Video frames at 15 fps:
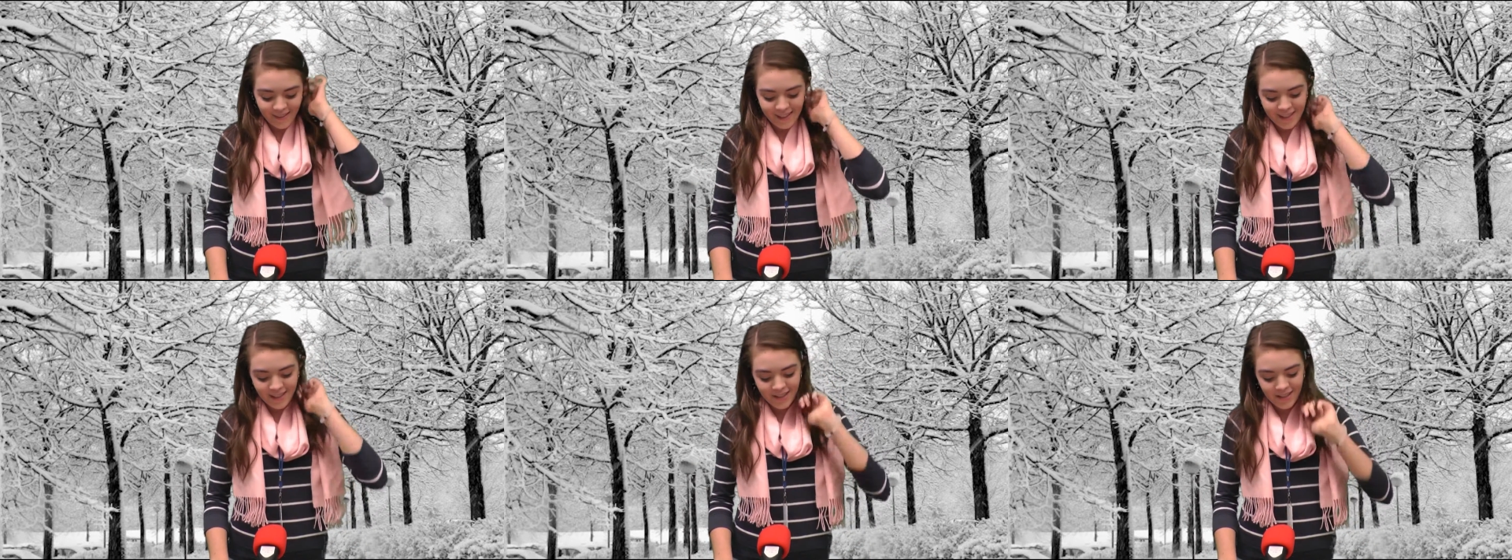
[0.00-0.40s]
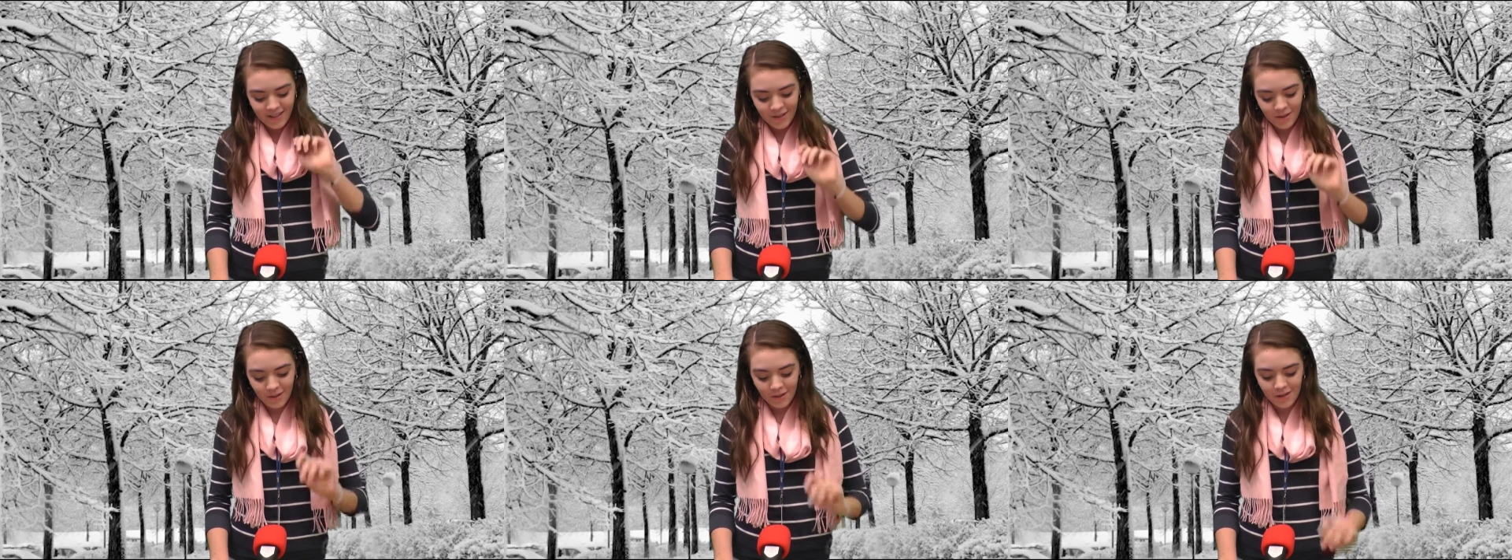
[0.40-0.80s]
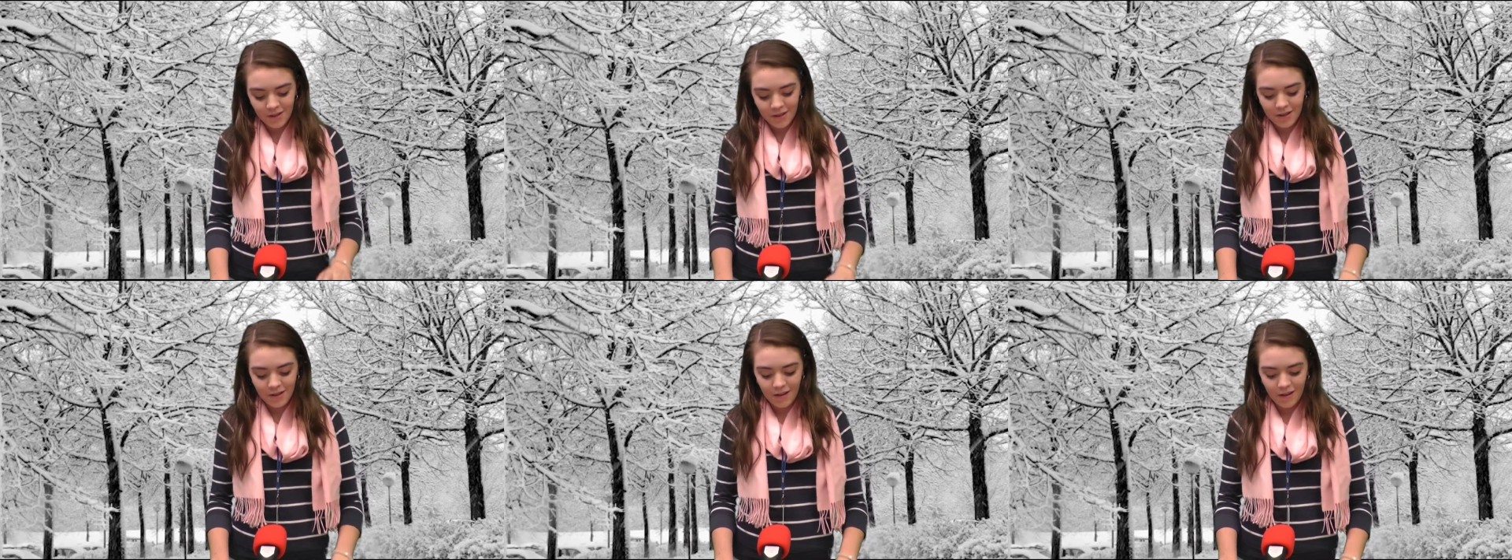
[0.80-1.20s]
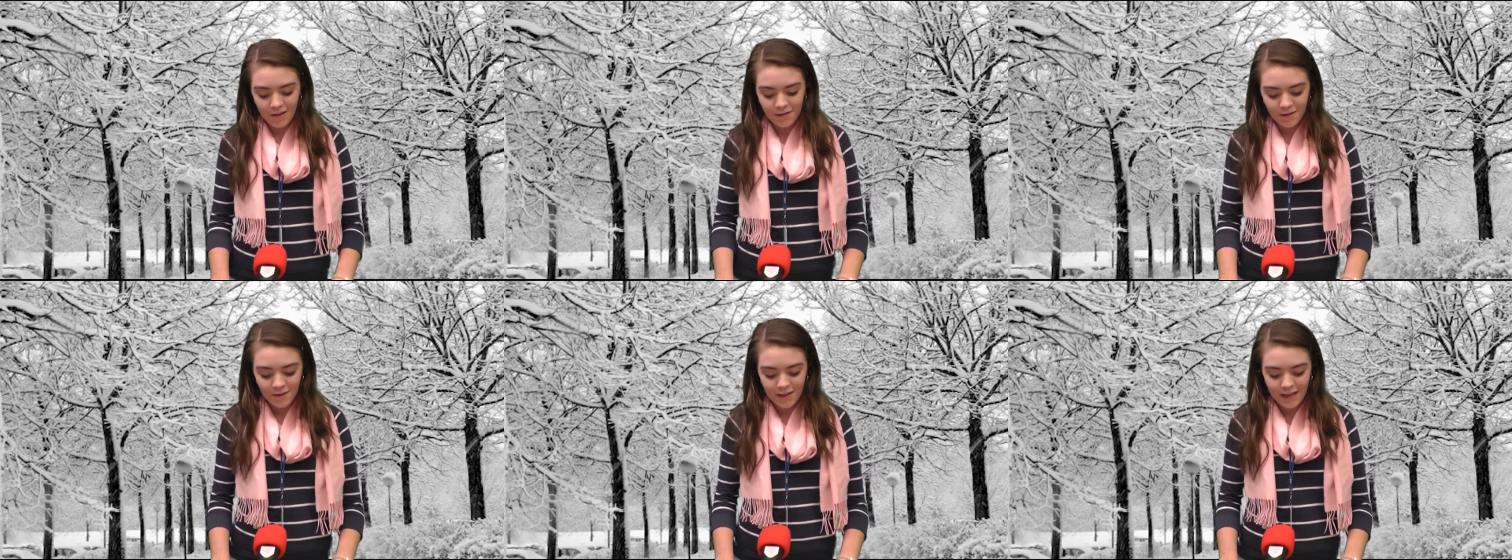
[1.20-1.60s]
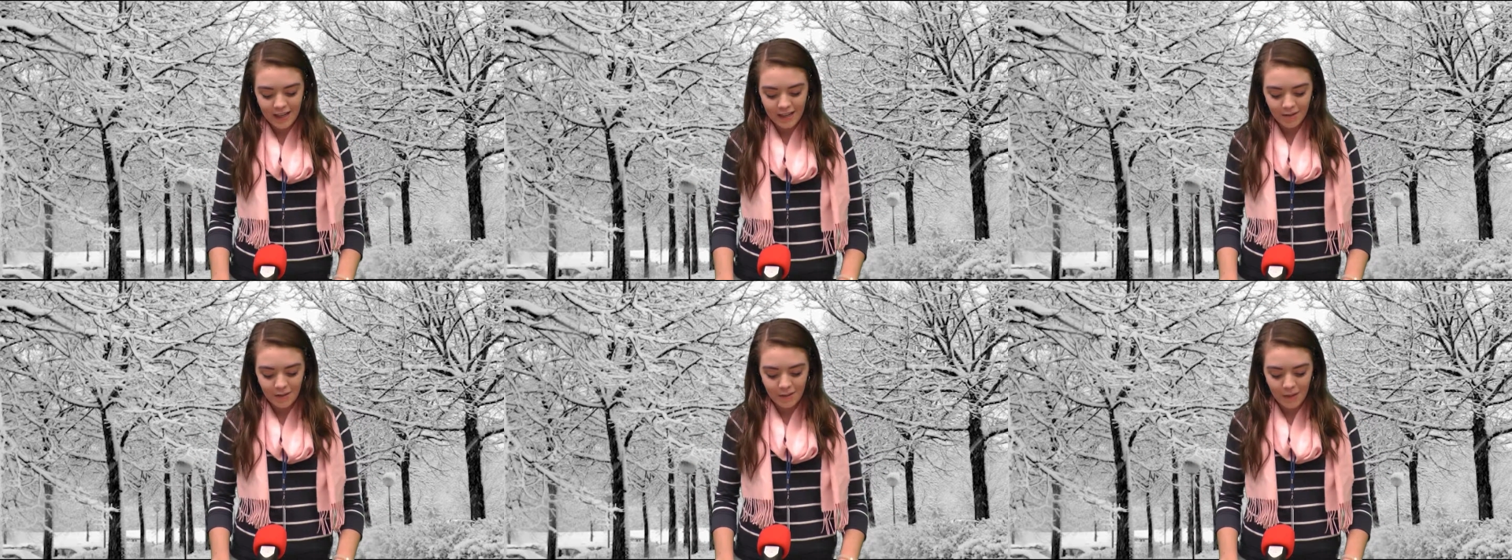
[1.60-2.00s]
weather turns colder, there are a few
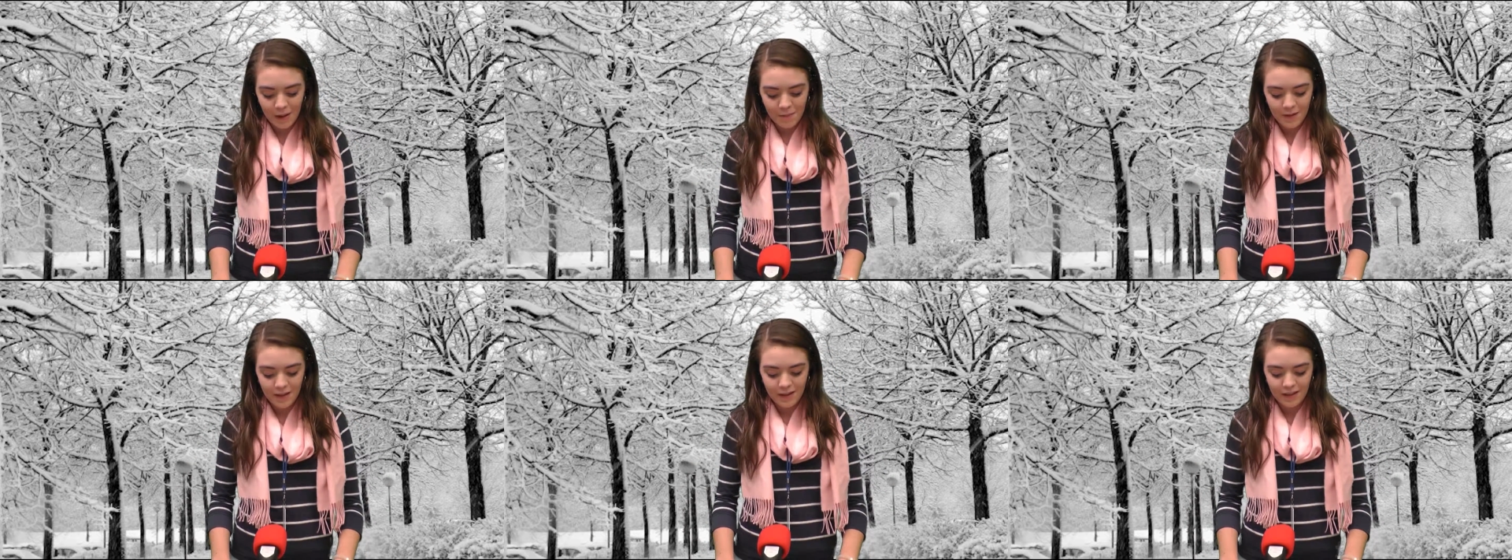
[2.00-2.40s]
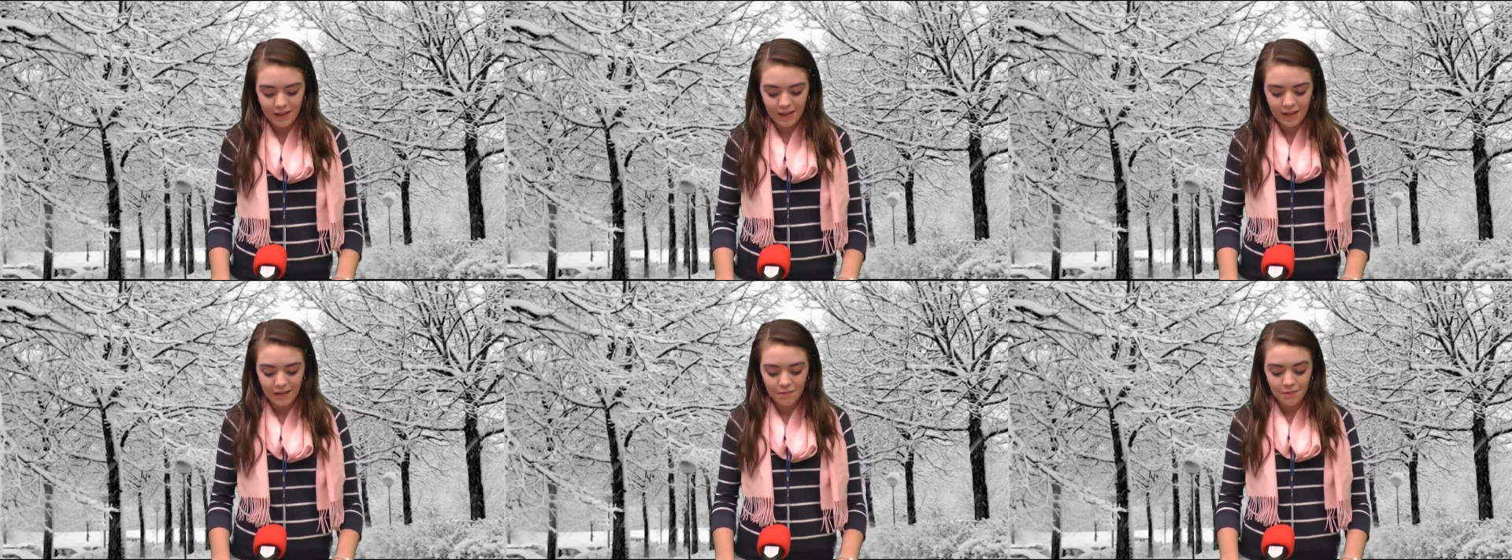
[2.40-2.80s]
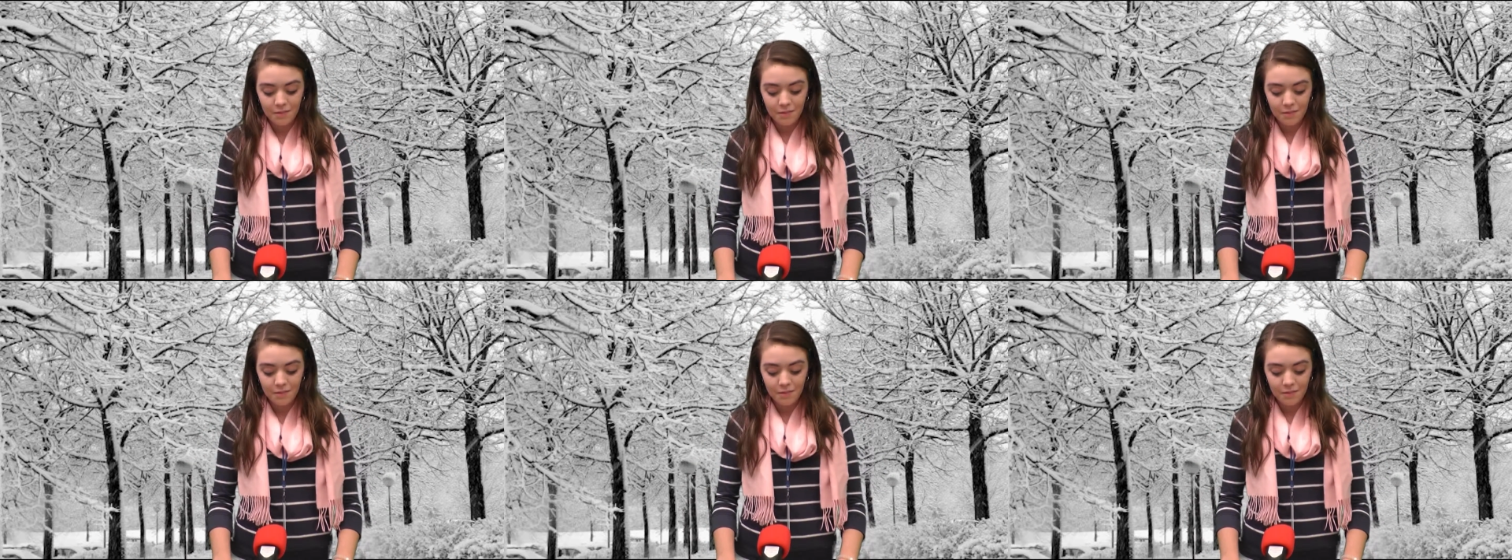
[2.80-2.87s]
days we might be in the